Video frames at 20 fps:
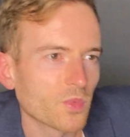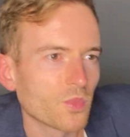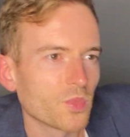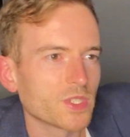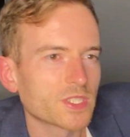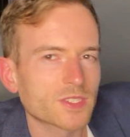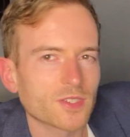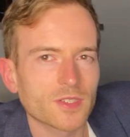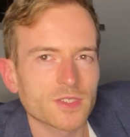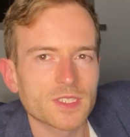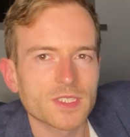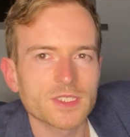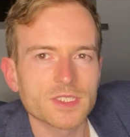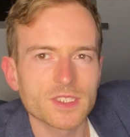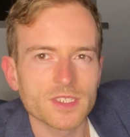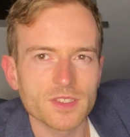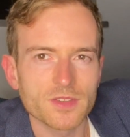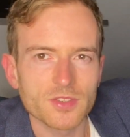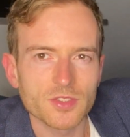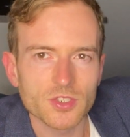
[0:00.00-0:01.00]
we start to
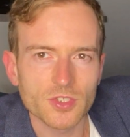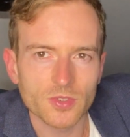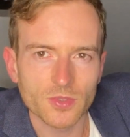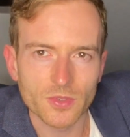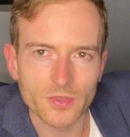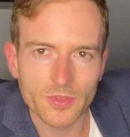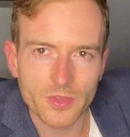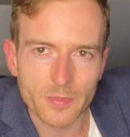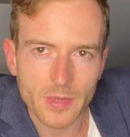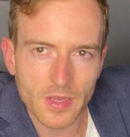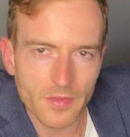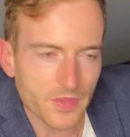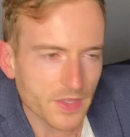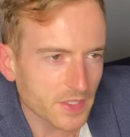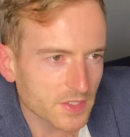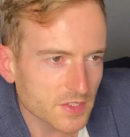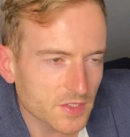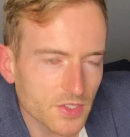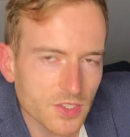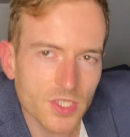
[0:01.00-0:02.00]
see the truth about the
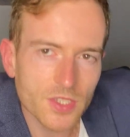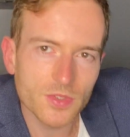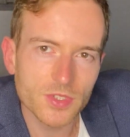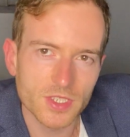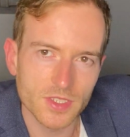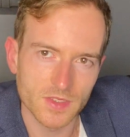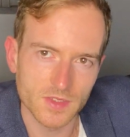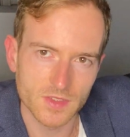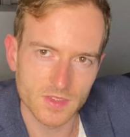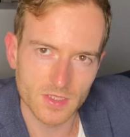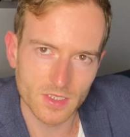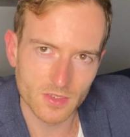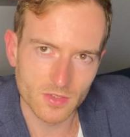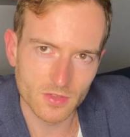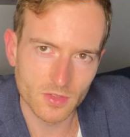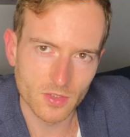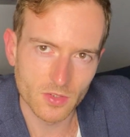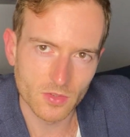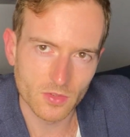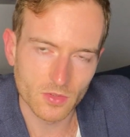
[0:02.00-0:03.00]
institutions that are
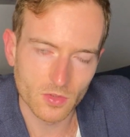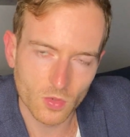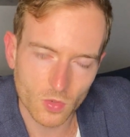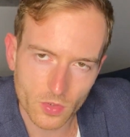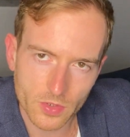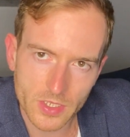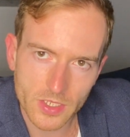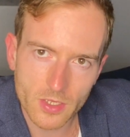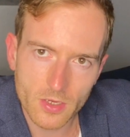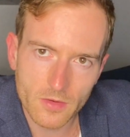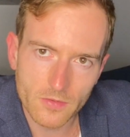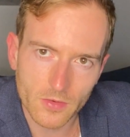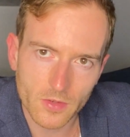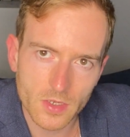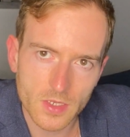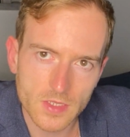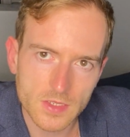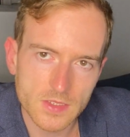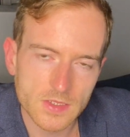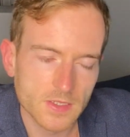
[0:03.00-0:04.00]
lording
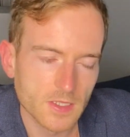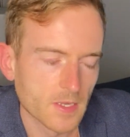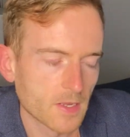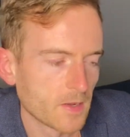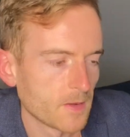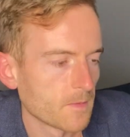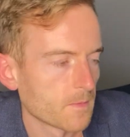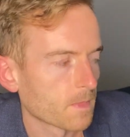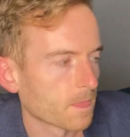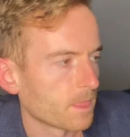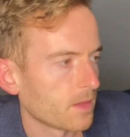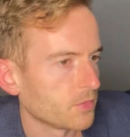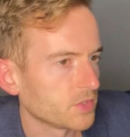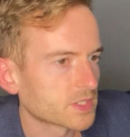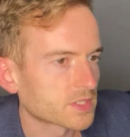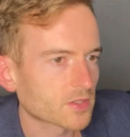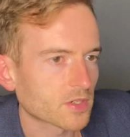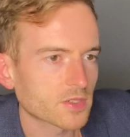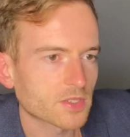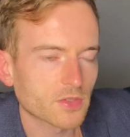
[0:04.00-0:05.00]
over us. And we
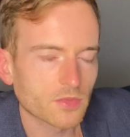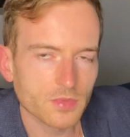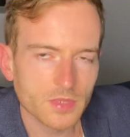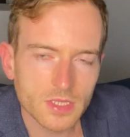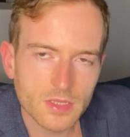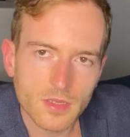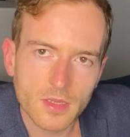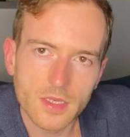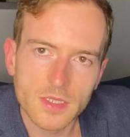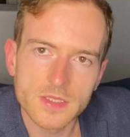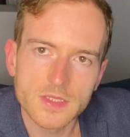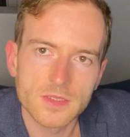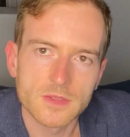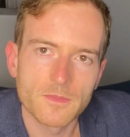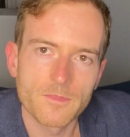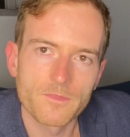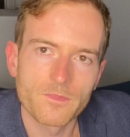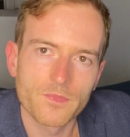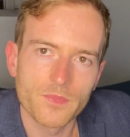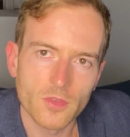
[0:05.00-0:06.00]
start to realize,
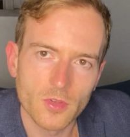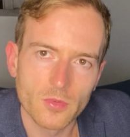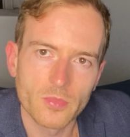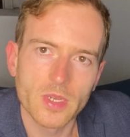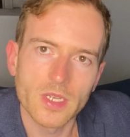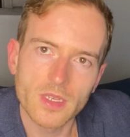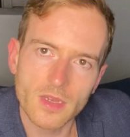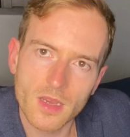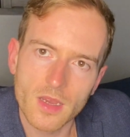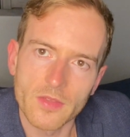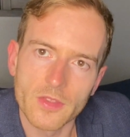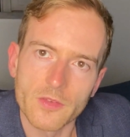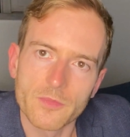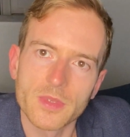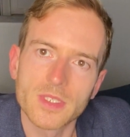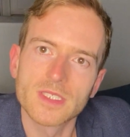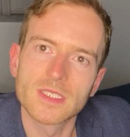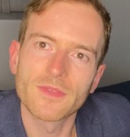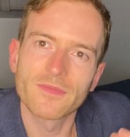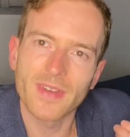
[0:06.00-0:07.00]
oh my God, they've
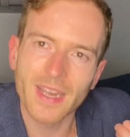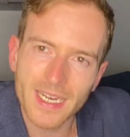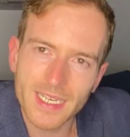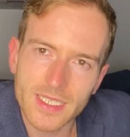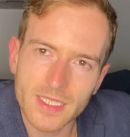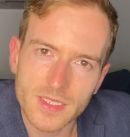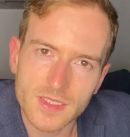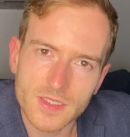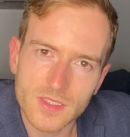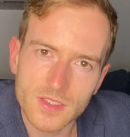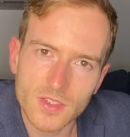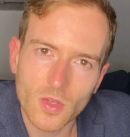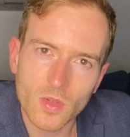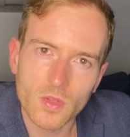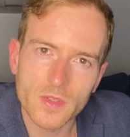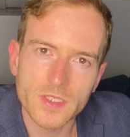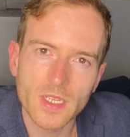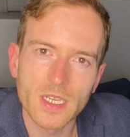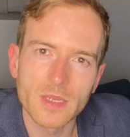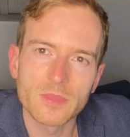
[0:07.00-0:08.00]
been dividing us this
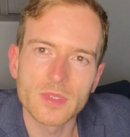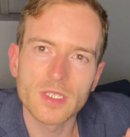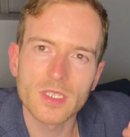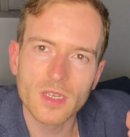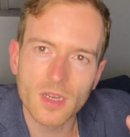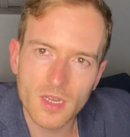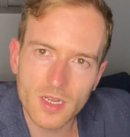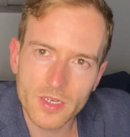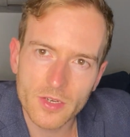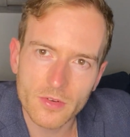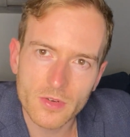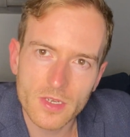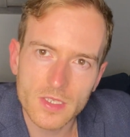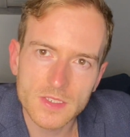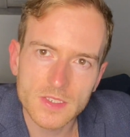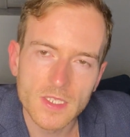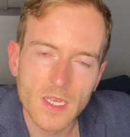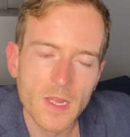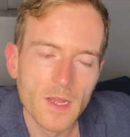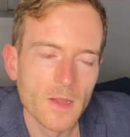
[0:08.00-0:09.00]
whole time to conquer
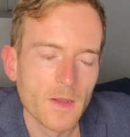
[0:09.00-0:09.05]
us.